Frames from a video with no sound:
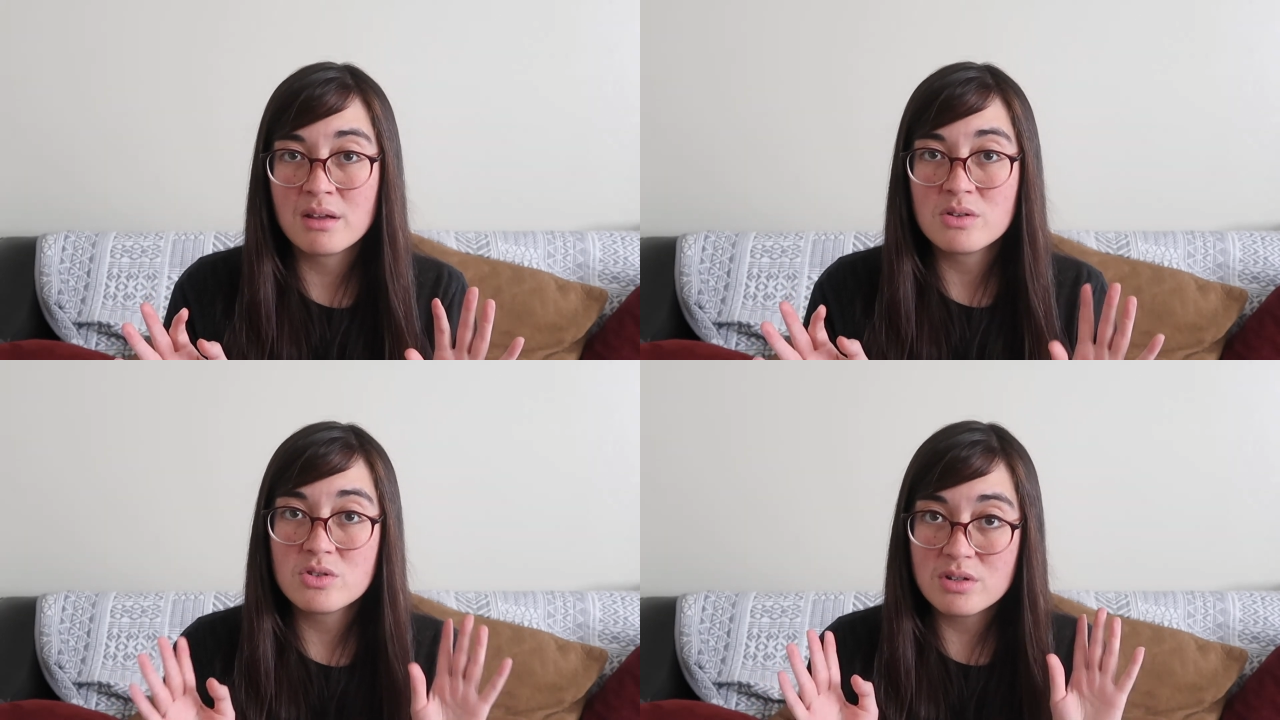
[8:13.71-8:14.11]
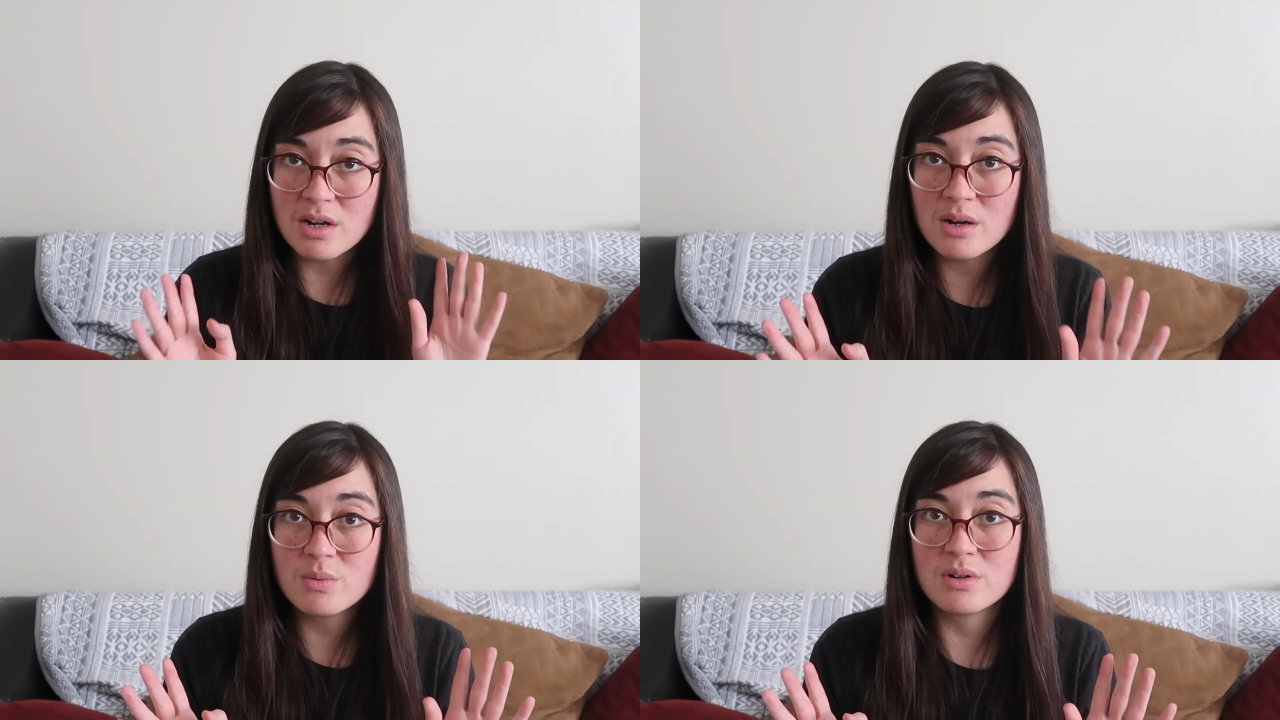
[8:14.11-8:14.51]

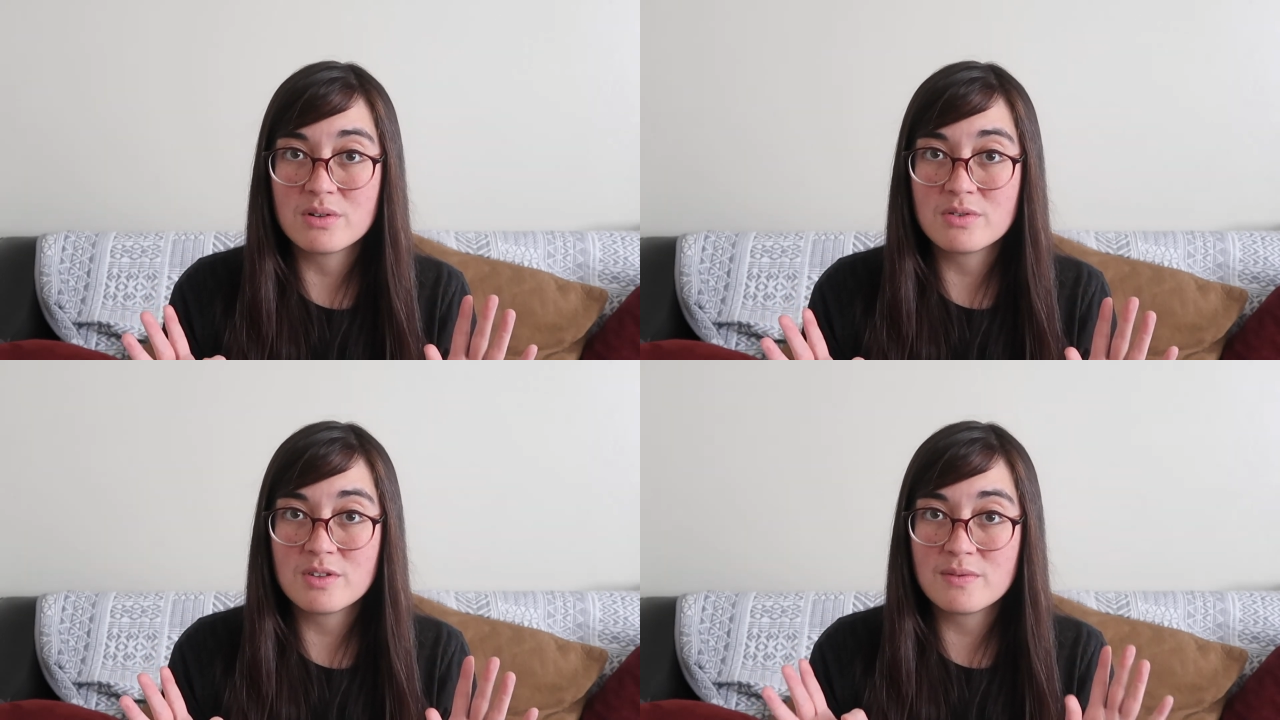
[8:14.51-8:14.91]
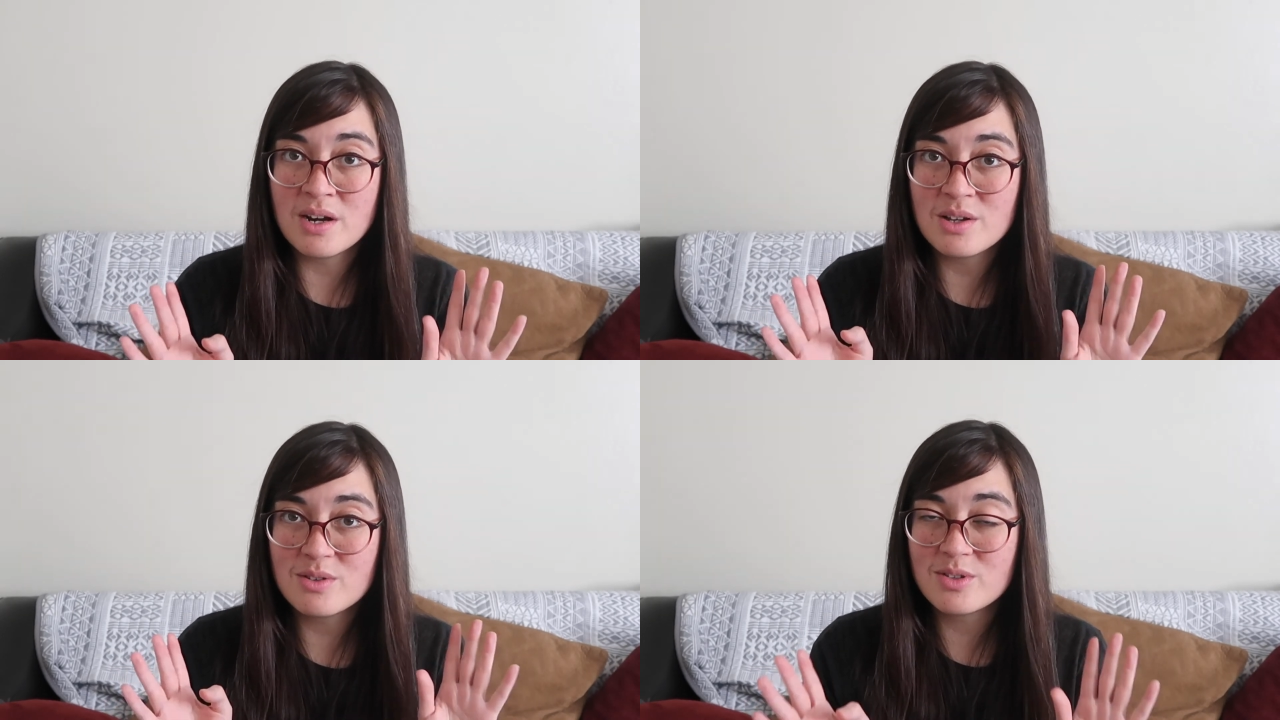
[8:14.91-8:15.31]
Star Wars is
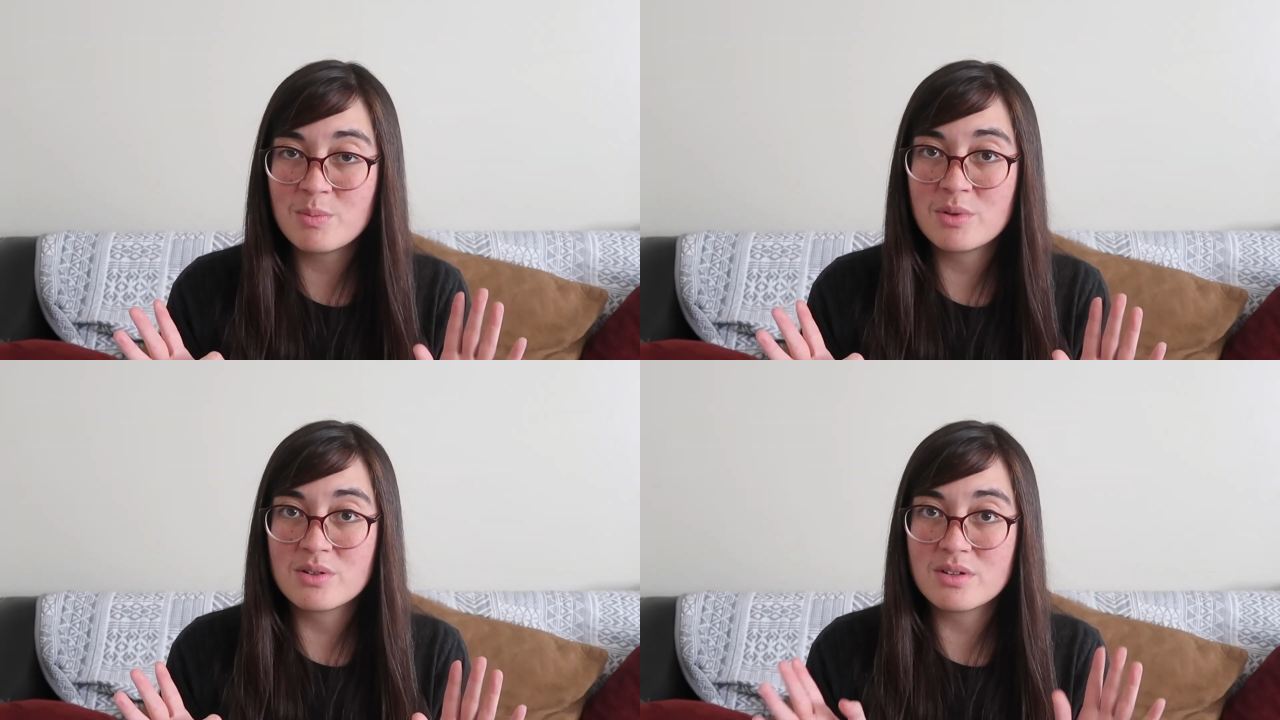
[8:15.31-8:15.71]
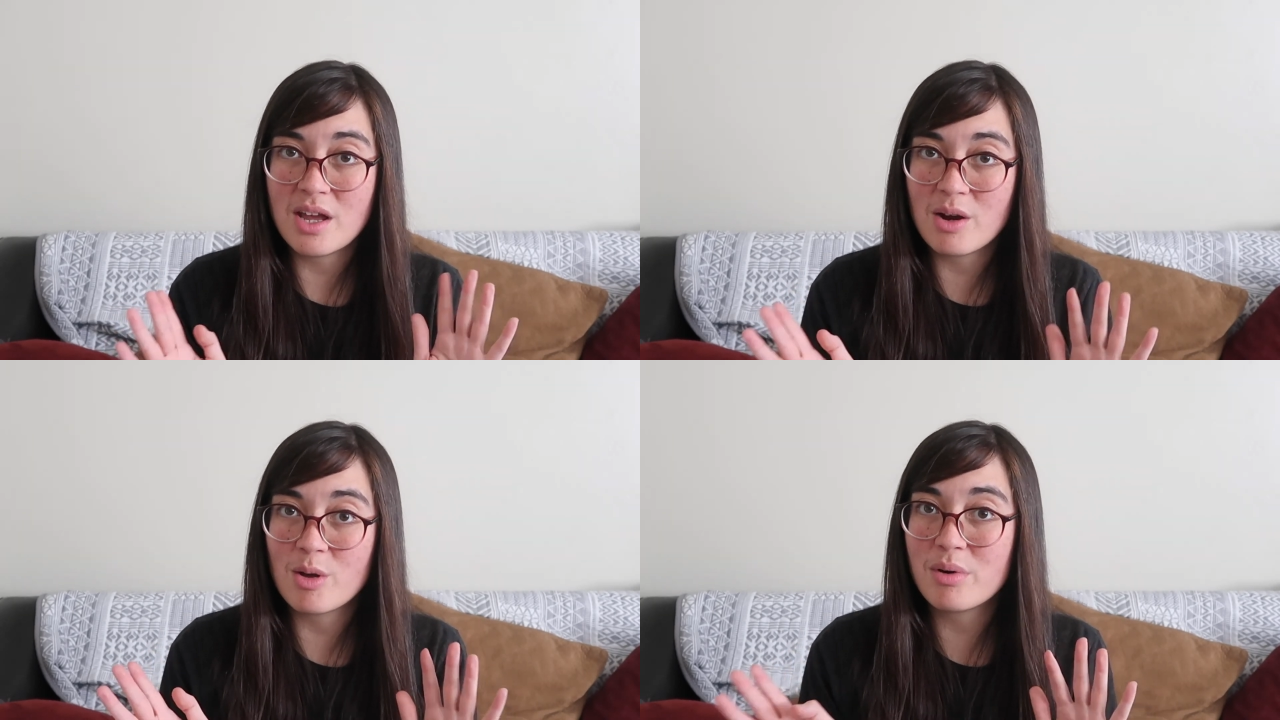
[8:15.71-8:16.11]
very similar to
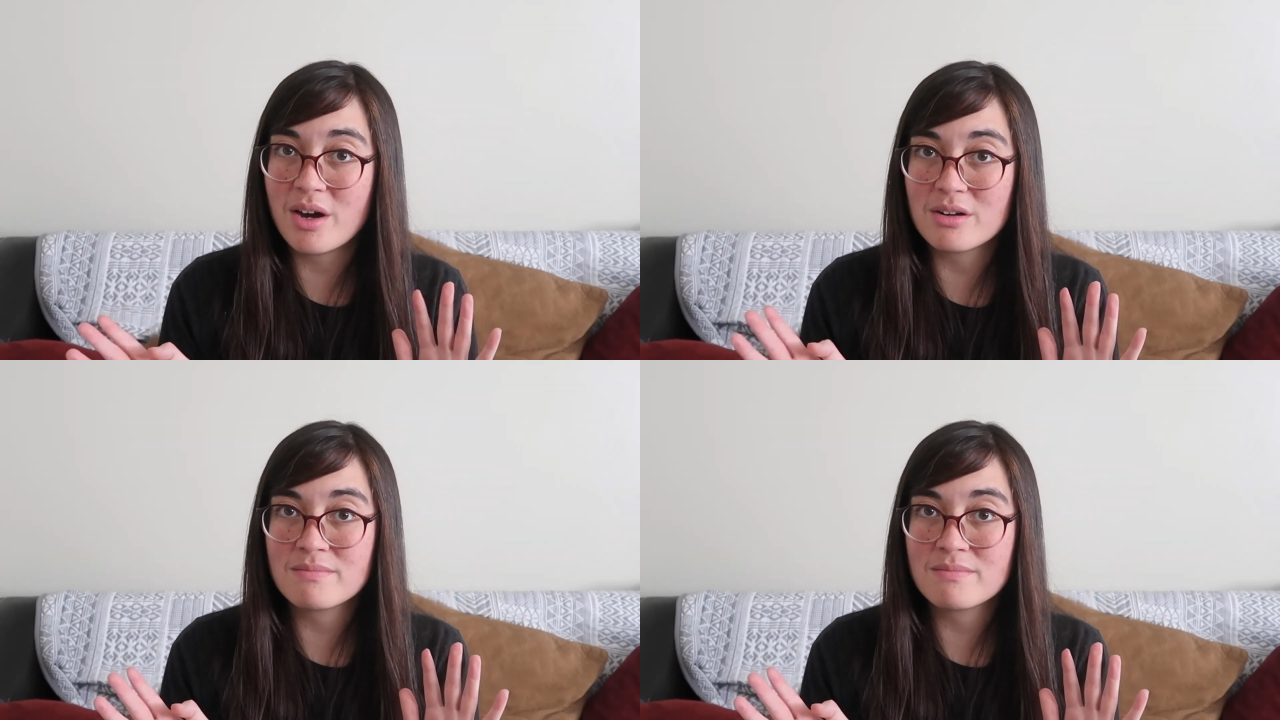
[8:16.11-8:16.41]
Harry Potter.